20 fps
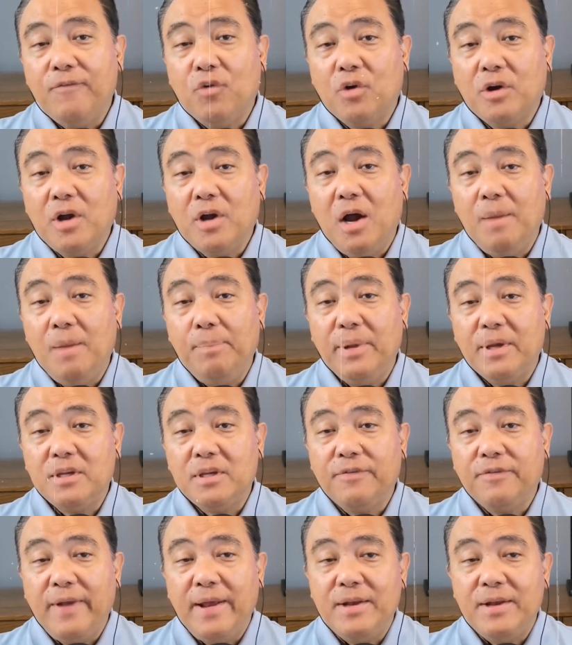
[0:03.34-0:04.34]
for complex
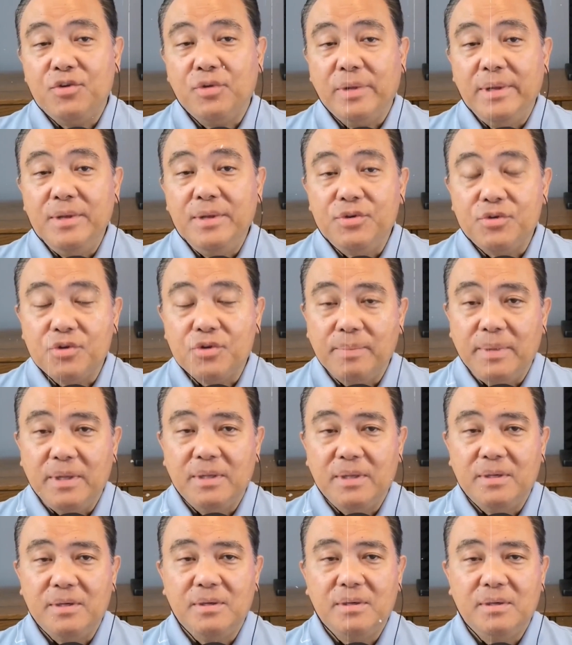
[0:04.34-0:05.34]
financial
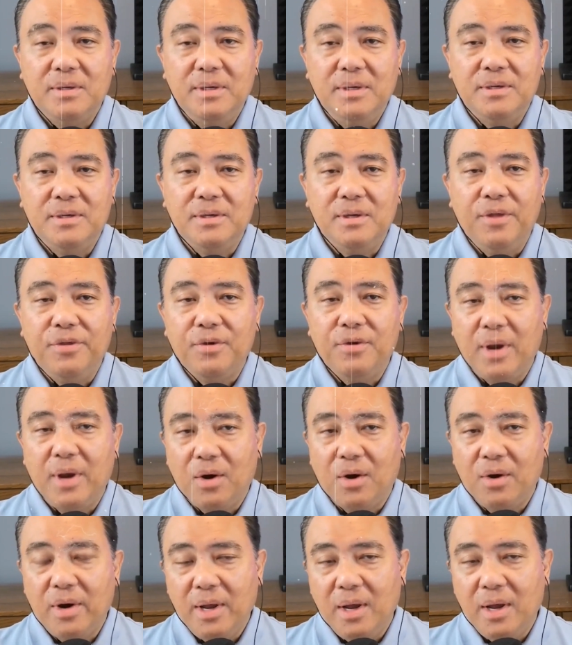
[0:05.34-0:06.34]
instruments is another
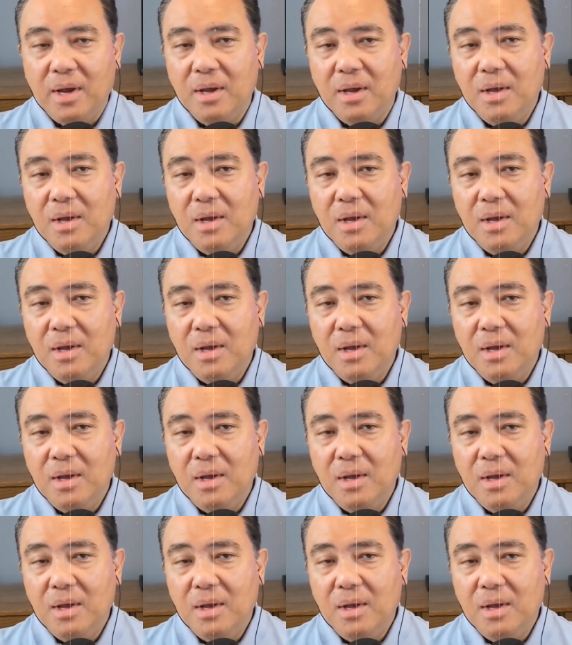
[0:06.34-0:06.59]
area.